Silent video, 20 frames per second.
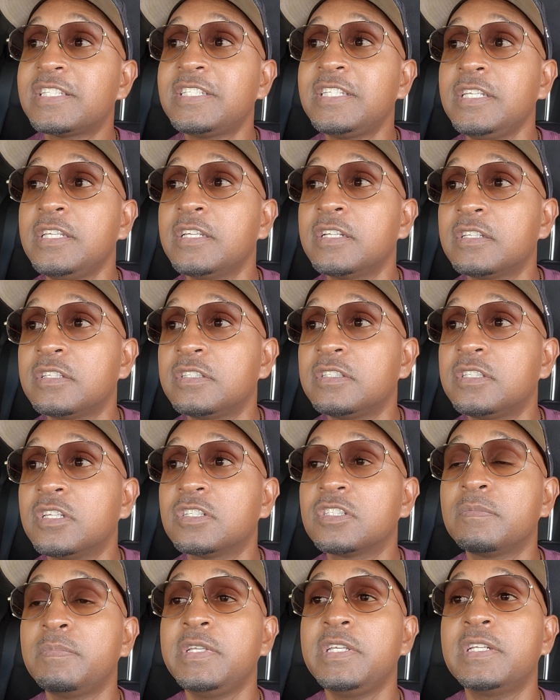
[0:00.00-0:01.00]
see it
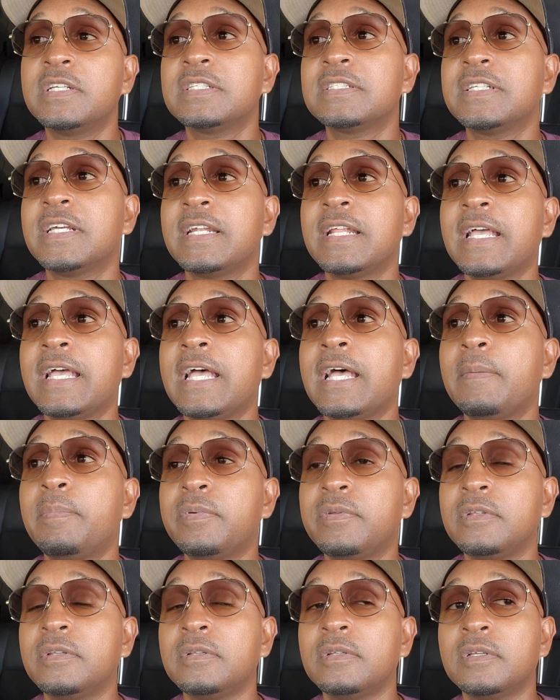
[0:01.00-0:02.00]
doesn't mean it's not
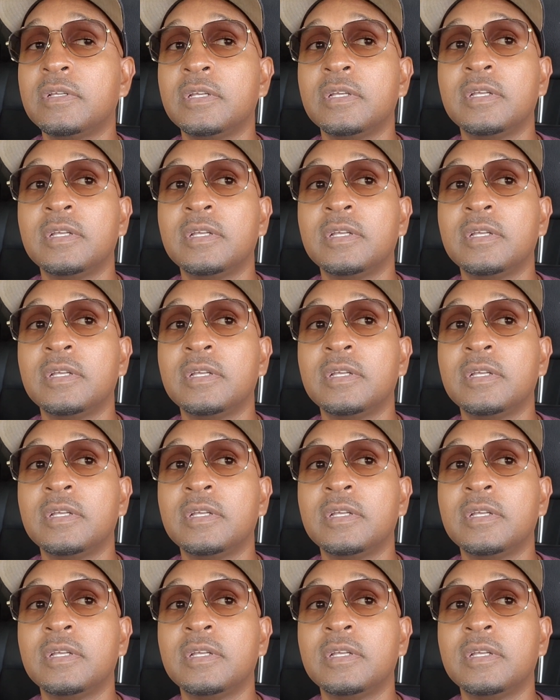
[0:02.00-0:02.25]
happening.